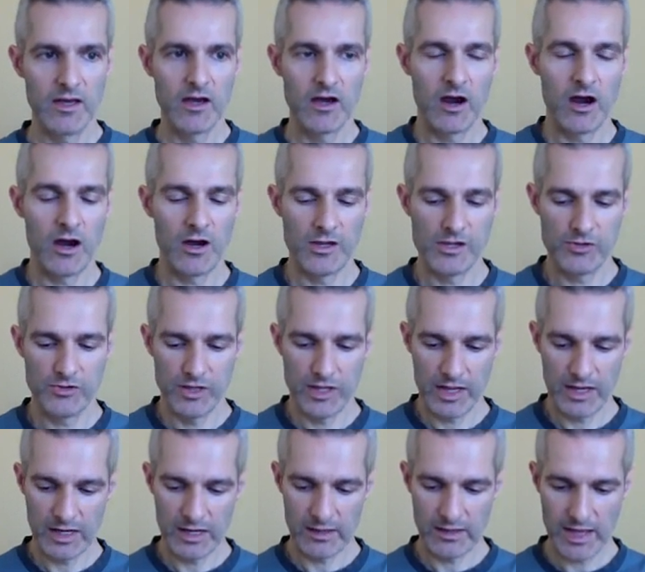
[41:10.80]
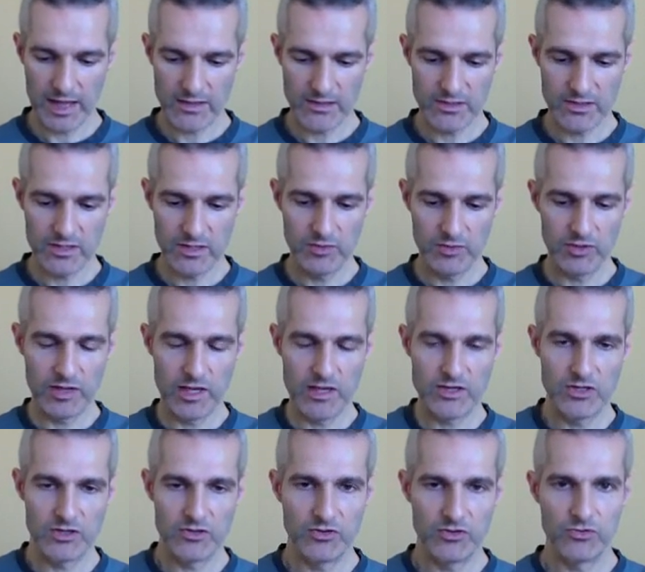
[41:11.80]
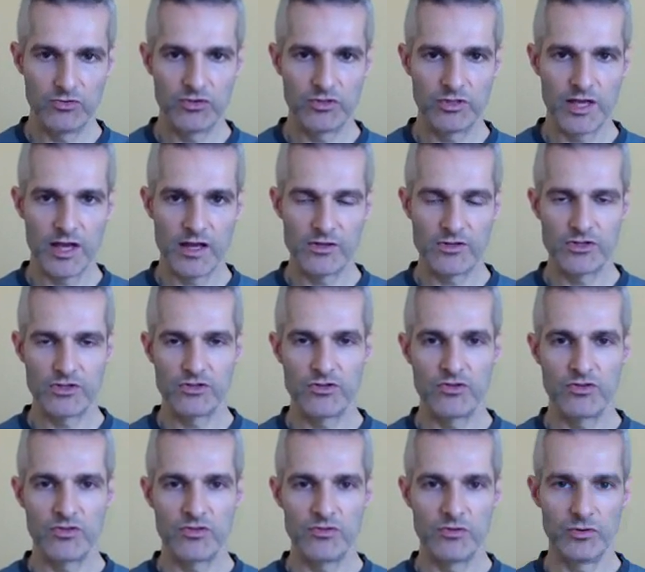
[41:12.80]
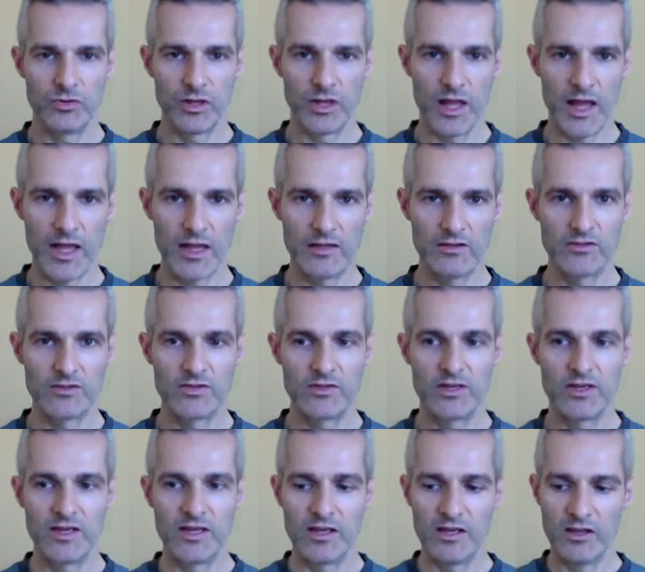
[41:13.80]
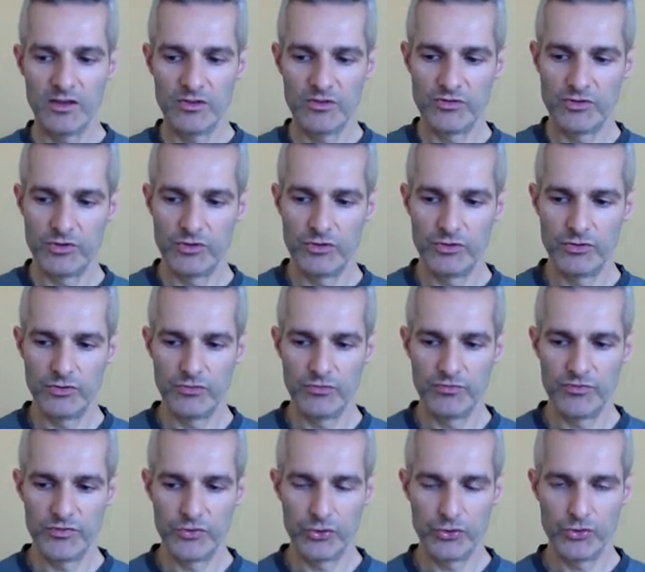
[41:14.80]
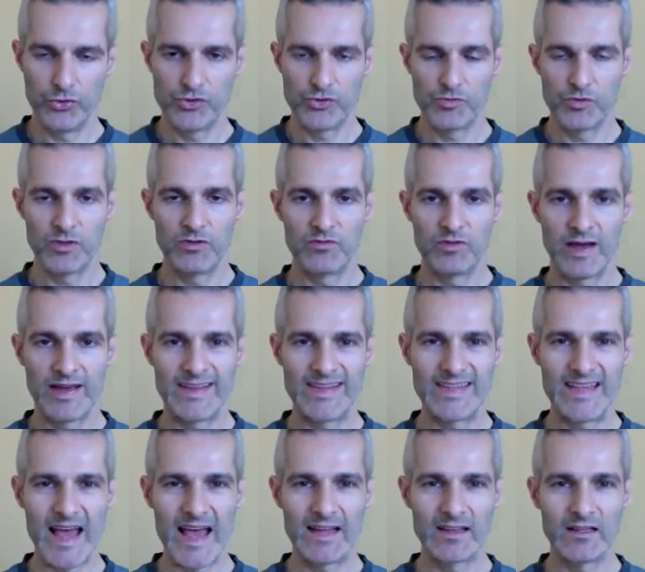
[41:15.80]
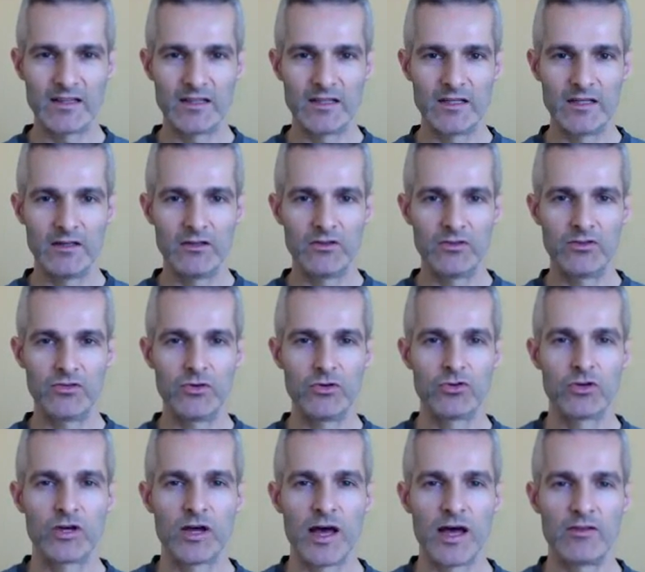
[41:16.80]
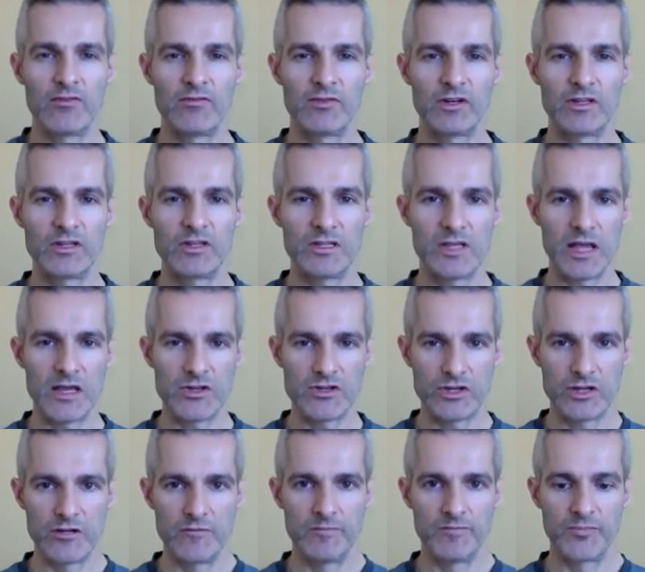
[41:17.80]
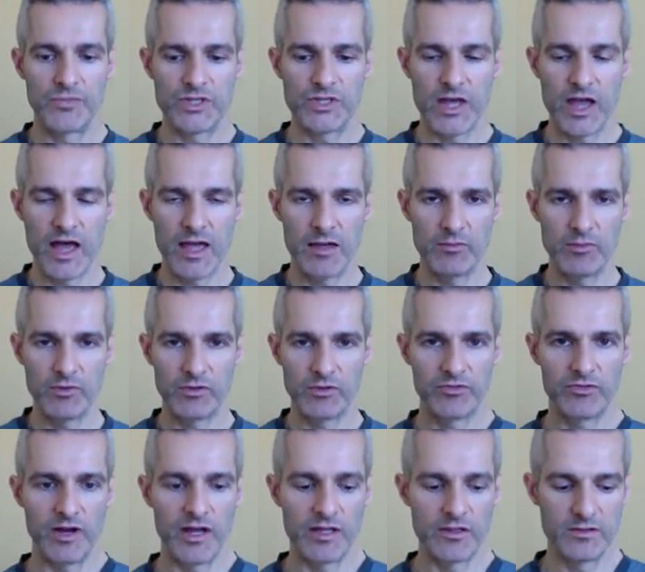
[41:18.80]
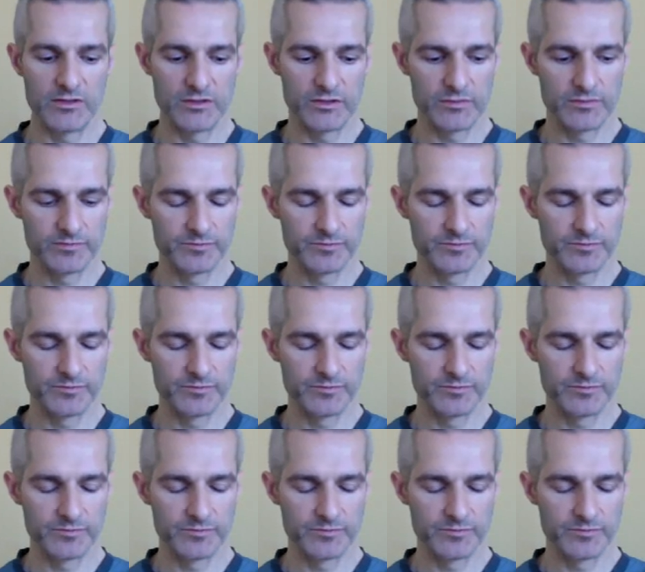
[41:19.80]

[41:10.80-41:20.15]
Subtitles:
Are you getting that stimulation through touch, through light, through foods with vitality, through conversation, time with friends?